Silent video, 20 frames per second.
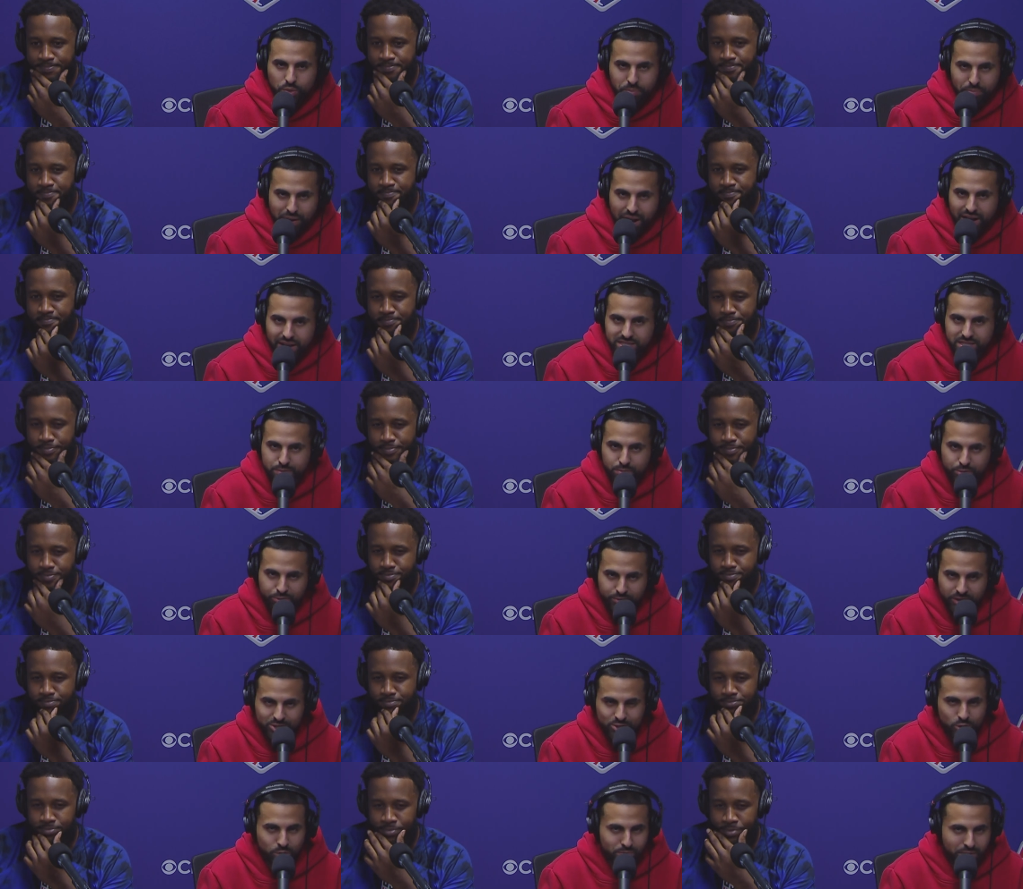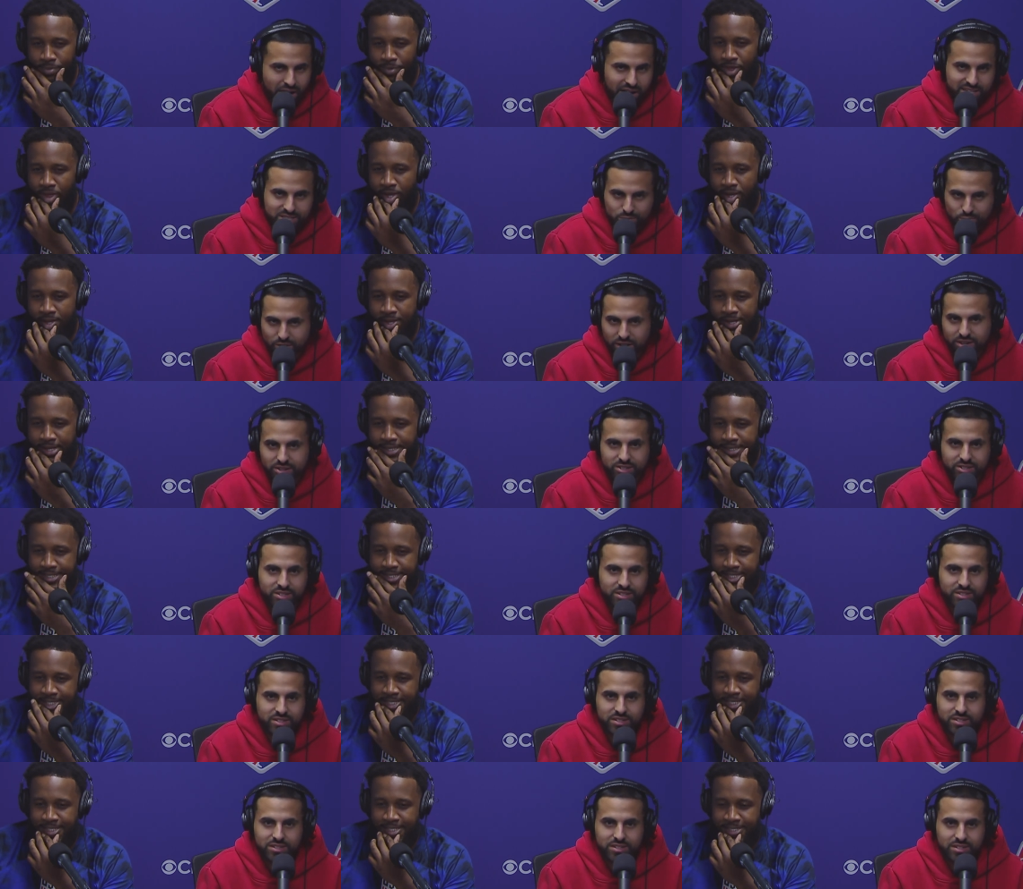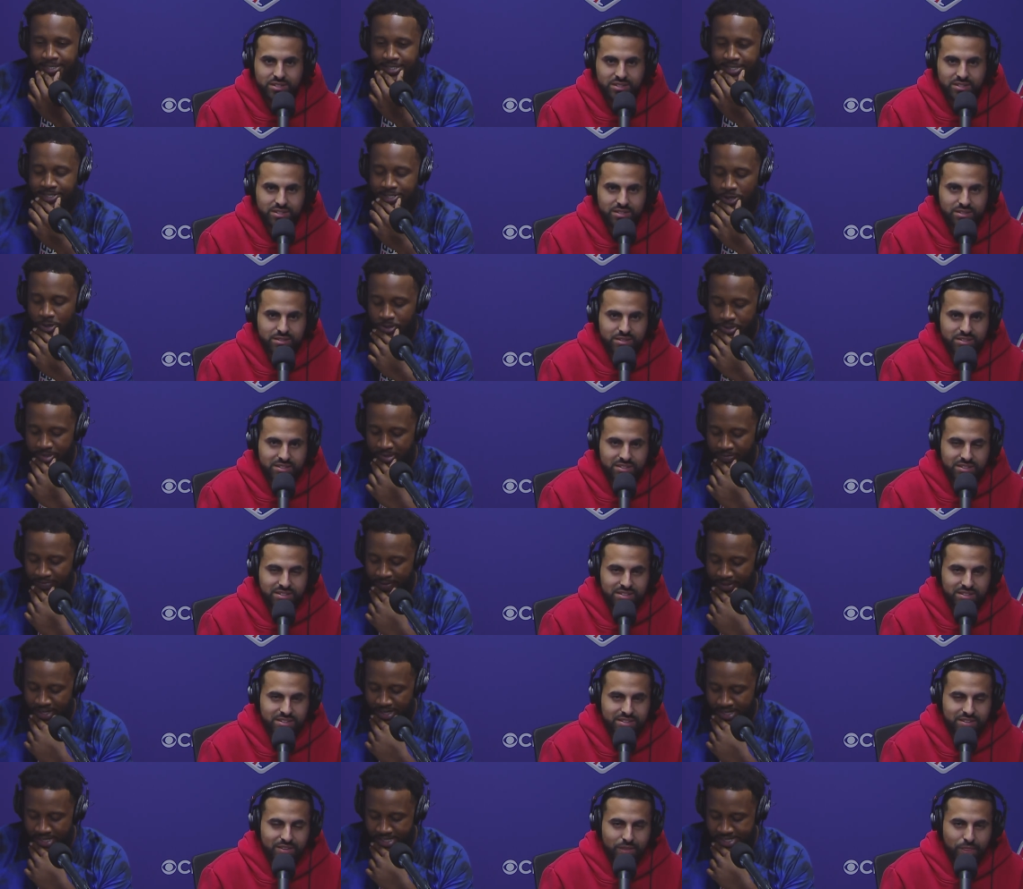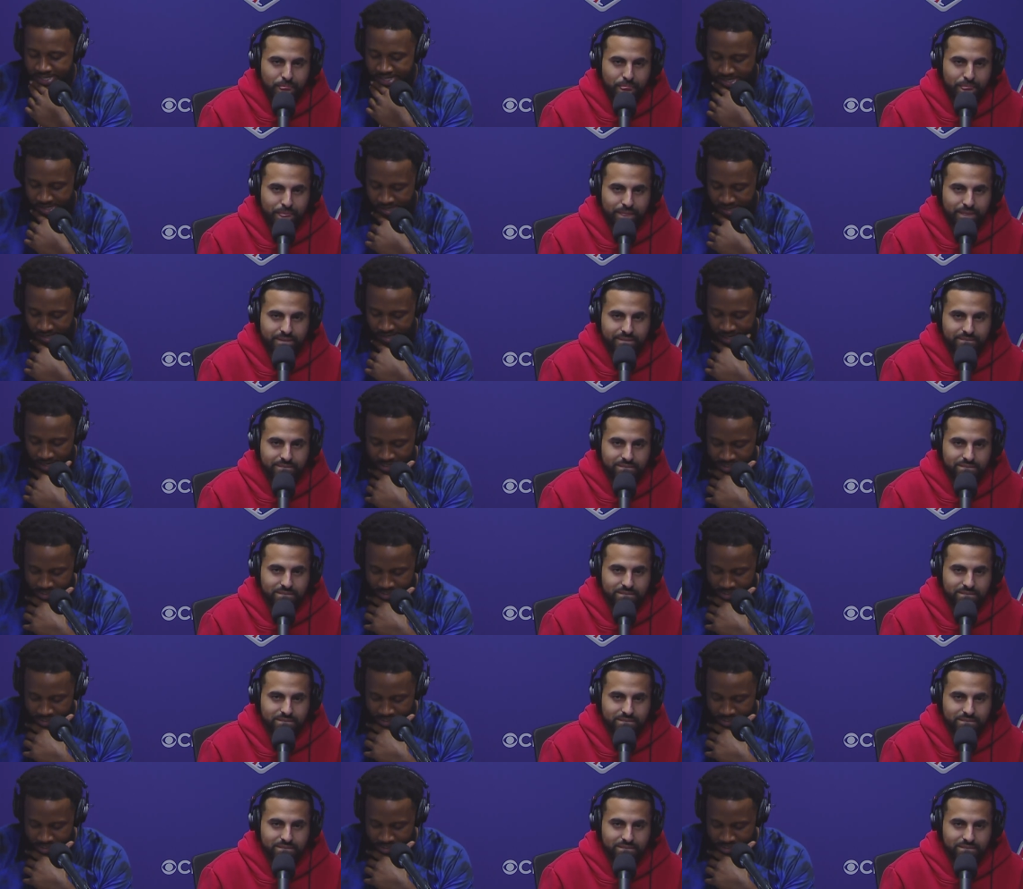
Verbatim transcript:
Speaker 1: boxing. Professional boxing record.
Speaker 2: Who's in the final next year? Let's